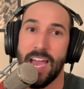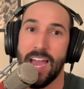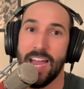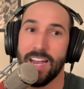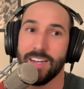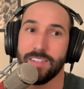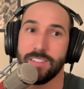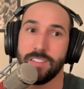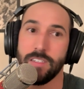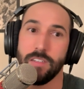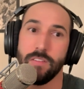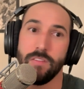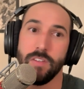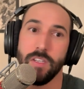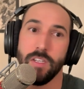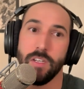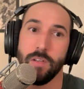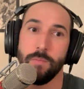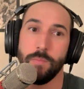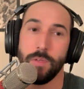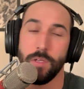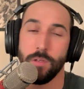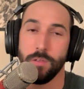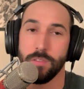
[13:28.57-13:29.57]
active and
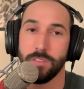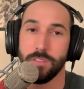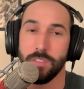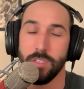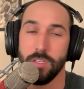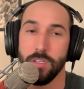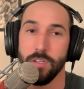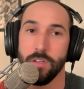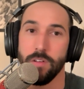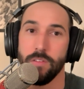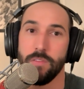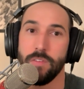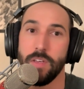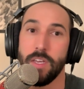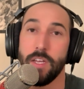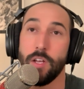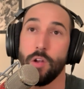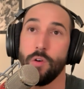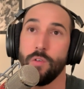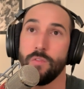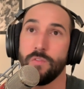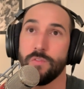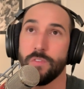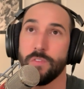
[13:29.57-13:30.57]
abusive and
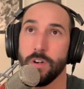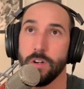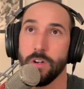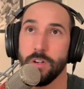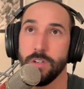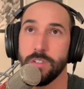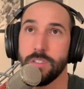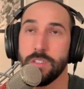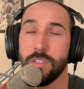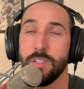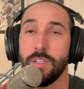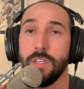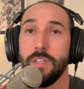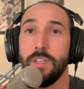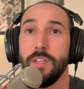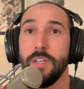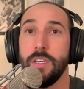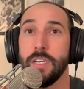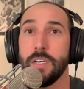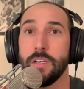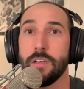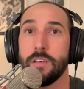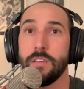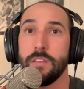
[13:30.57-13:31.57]
overt
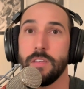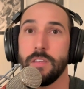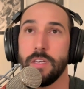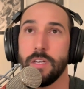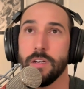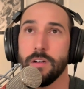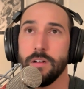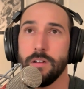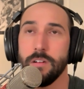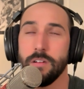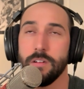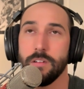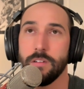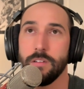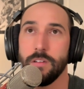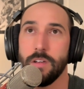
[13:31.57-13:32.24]
and clear.